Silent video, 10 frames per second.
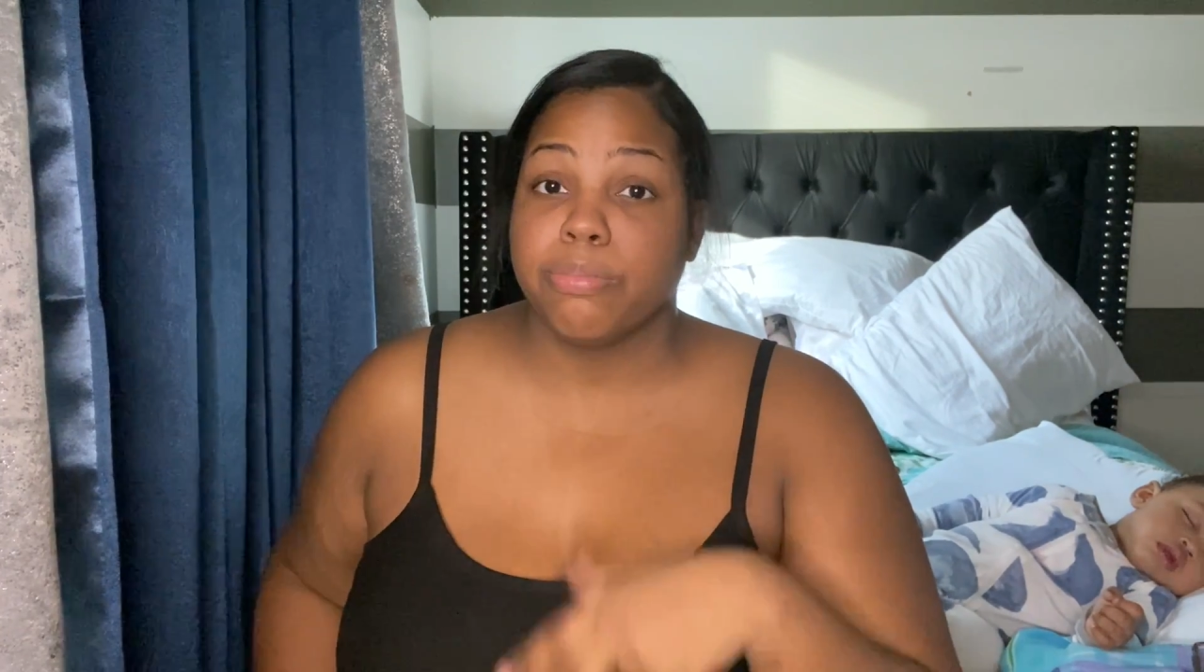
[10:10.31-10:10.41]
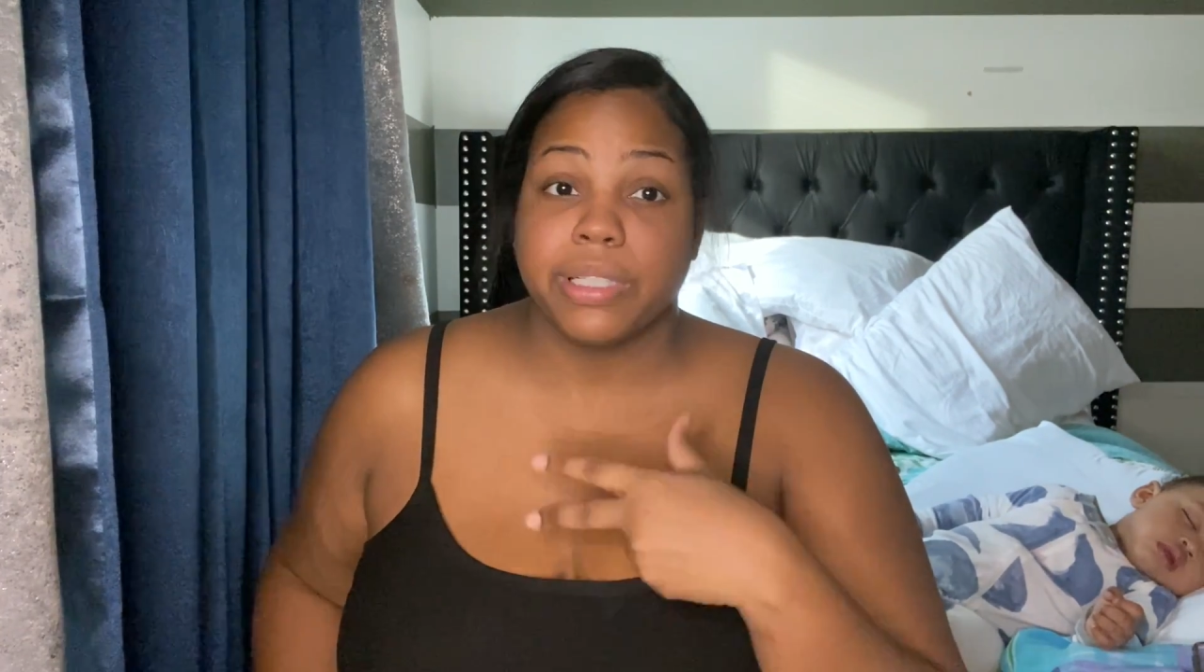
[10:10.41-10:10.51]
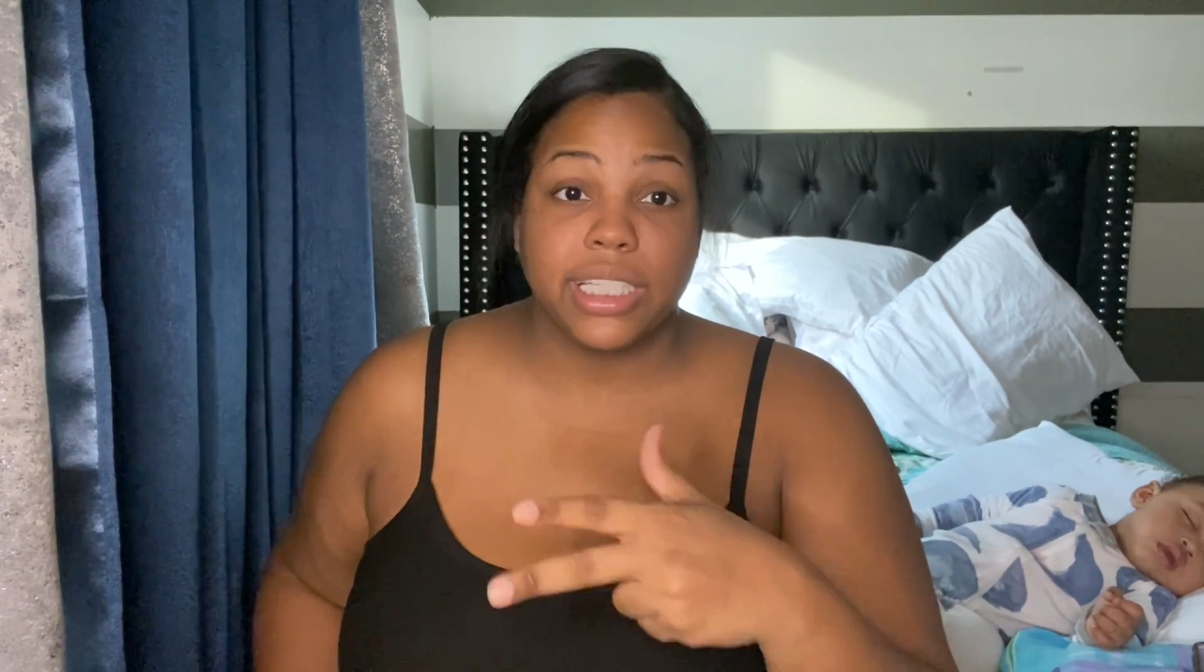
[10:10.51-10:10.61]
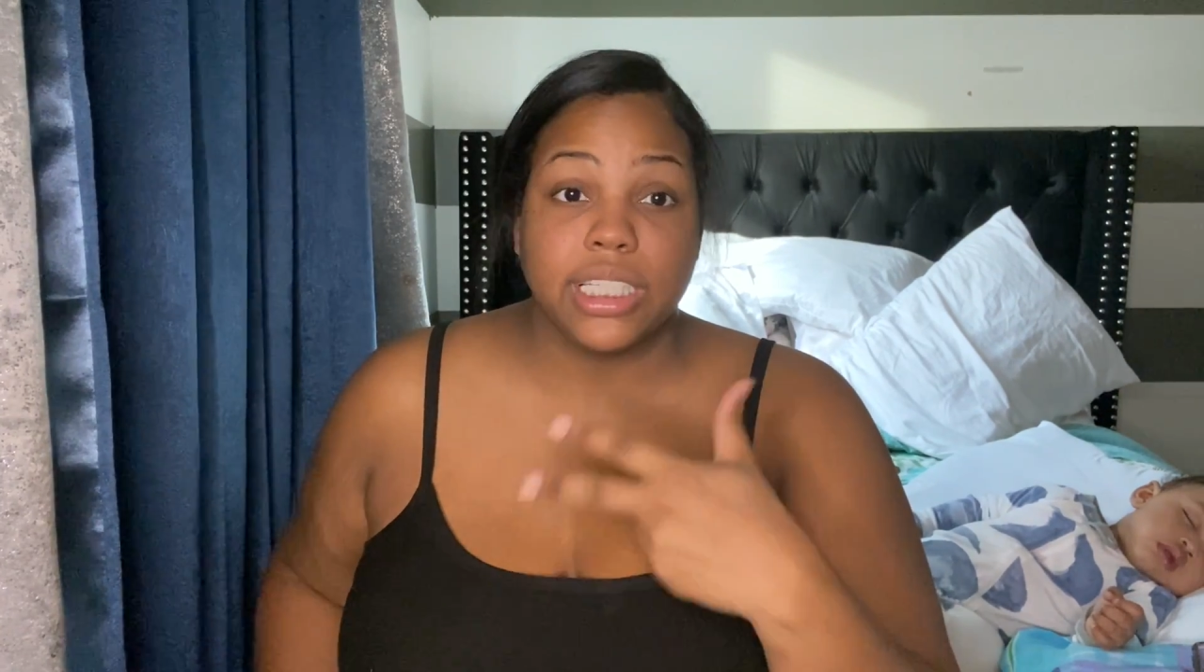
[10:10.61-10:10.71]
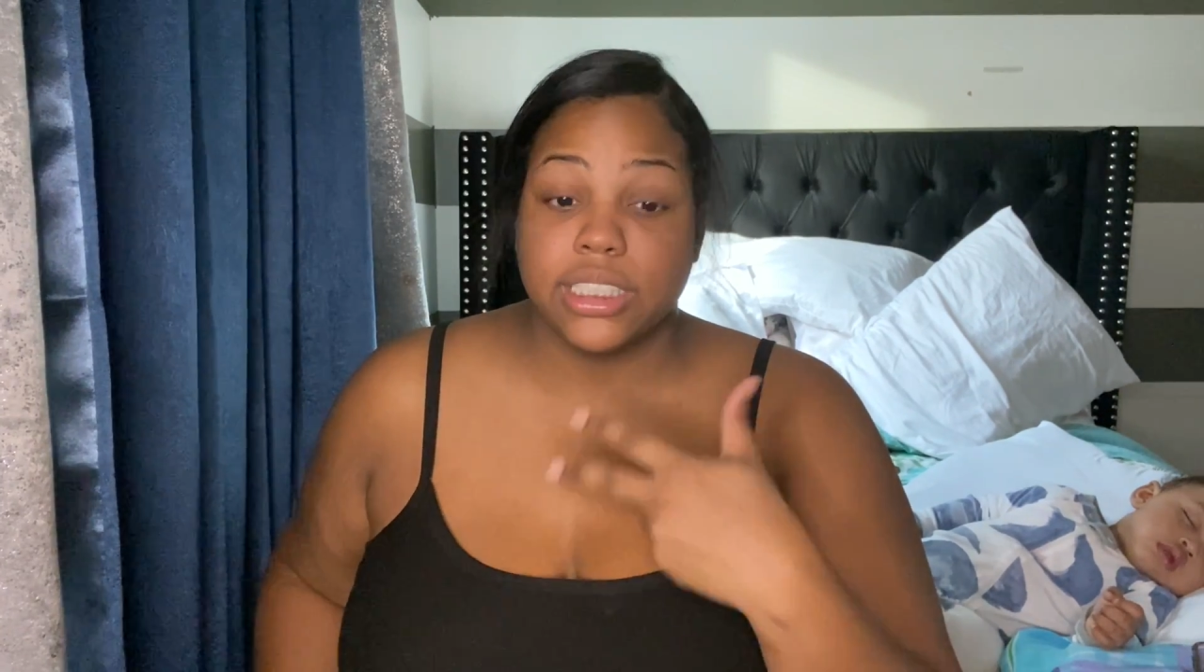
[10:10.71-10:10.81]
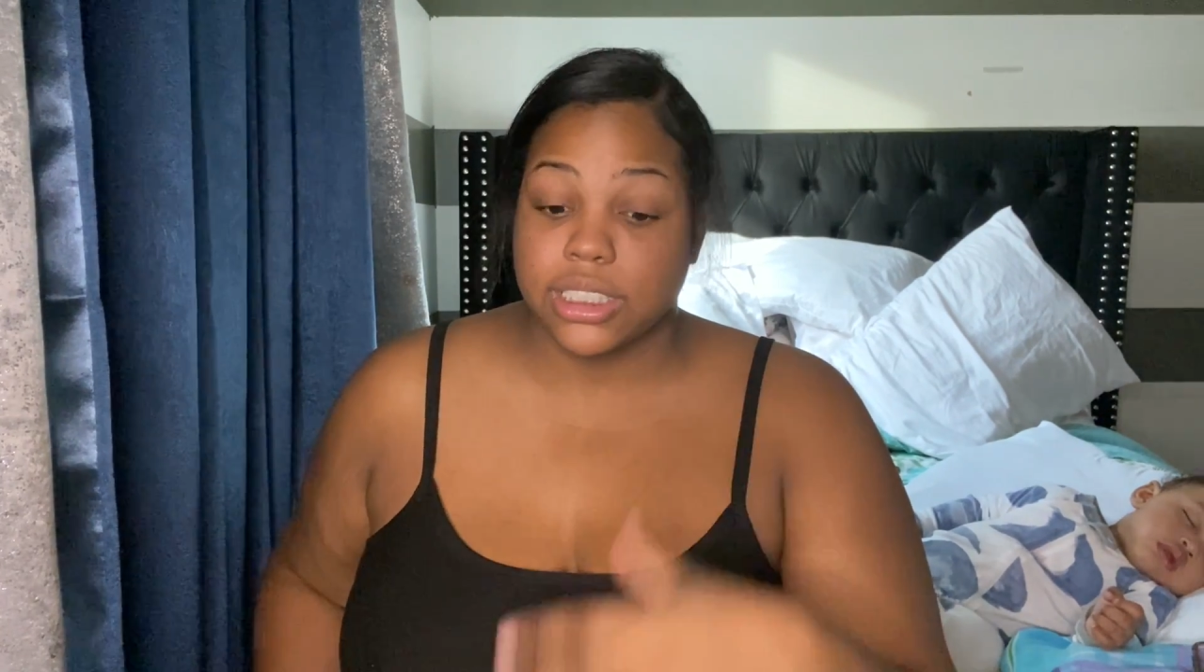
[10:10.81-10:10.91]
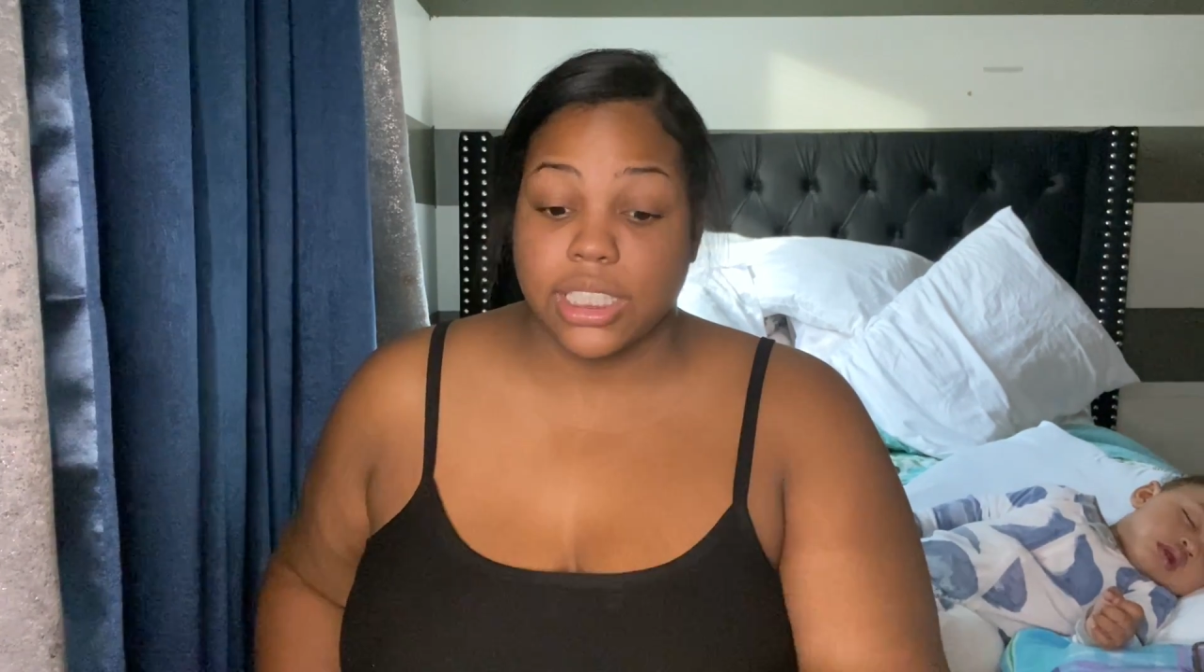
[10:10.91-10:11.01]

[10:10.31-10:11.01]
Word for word: please